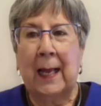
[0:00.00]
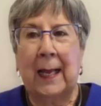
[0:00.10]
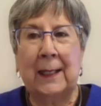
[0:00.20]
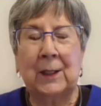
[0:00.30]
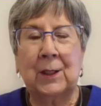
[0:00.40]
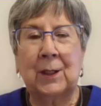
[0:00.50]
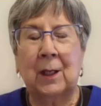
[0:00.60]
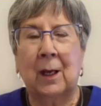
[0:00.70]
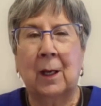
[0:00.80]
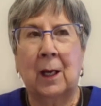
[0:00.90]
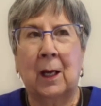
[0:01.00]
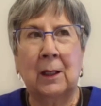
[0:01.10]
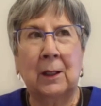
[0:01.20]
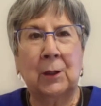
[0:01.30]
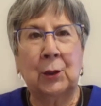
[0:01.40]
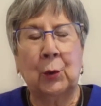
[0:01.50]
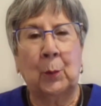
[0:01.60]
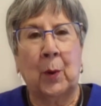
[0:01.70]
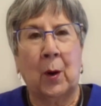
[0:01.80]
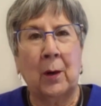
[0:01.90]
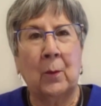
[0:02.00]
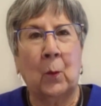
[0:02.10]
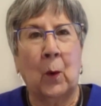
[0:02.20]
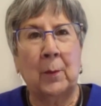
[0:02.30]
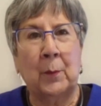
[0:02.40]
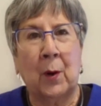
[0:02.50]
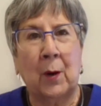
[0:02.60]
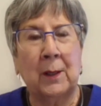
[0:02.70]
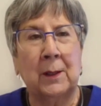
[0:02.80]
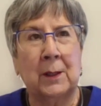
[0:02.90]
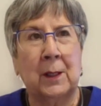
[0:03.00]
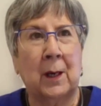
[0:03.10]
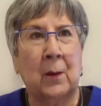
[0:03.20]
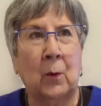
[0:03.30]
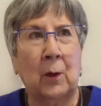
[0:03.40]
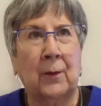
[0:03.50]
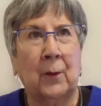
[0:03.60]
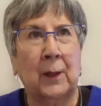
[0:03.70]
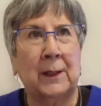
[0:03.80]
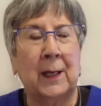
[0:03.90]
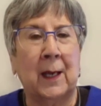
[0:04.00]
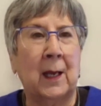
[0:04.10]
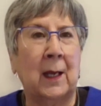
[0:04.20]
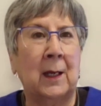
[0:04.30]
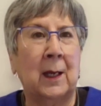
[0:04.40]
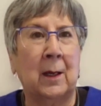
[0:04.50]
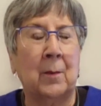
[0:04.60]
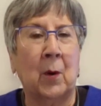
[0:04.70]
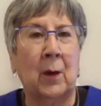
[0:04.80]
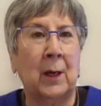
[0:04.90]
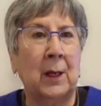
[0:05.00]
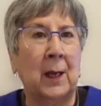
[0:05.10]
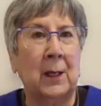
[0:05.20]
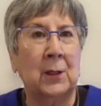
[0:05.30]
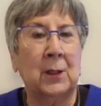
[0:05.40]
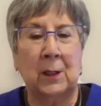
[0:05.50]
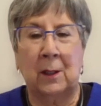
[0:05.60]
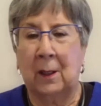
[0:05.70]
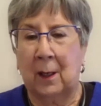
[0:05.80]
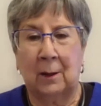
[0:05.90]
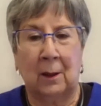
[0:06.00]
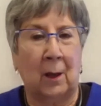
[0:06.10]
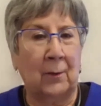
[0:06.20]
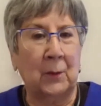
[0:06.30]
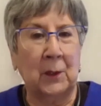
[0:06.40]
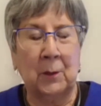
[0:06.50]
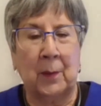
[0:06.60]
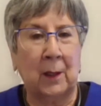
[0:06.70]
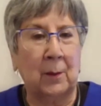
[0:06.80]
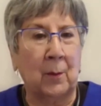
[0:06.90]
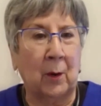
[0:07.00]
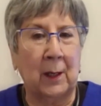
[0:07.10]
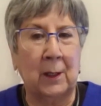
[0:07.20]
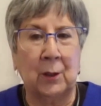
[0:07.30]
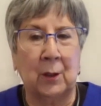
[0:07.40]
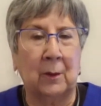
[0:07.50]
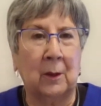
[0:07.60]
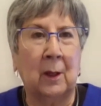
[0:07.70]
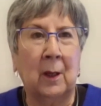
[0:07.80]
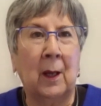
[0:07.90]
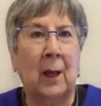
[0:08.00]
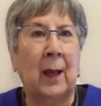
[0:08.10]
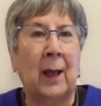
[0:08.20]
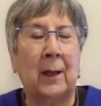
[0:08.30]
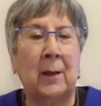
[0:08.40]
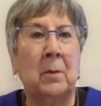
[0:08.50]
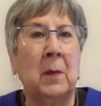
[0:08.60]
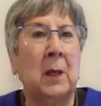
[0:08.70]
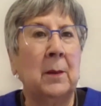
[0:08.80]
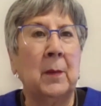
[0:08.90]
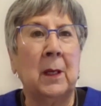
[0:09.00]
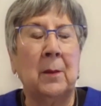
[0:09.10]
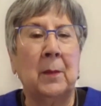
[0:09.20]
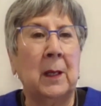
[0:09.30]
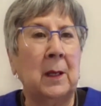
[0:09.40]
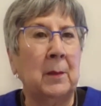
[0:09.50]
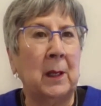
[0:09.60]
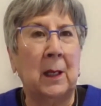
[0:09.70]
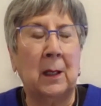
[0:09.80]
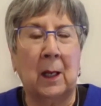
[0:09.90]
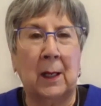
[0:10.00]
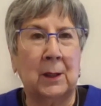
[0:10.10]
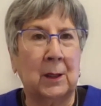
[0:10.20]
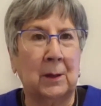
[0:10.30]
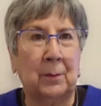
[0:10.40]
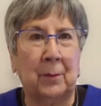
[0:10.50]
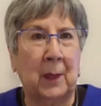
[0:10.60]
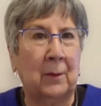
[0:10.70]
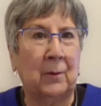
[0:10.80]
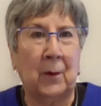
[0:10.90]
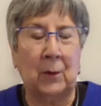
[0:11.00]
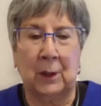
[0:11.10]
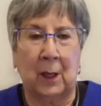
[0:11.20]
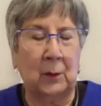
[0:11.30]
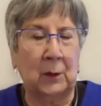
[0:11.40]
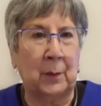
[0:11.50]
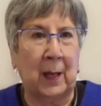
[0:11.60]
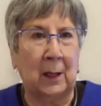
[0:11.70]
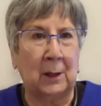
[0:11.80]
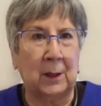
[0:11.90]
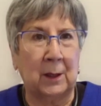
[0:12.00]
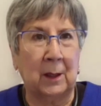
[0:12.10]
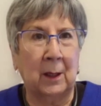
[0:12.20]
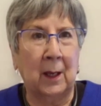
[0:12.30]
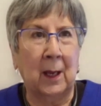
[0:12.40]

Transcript: It's a little two-part. One part is that I worked for a decade at a marketing agency that I love and respect, Marketing General, had many, many, many, many clients and folks that I was balancing.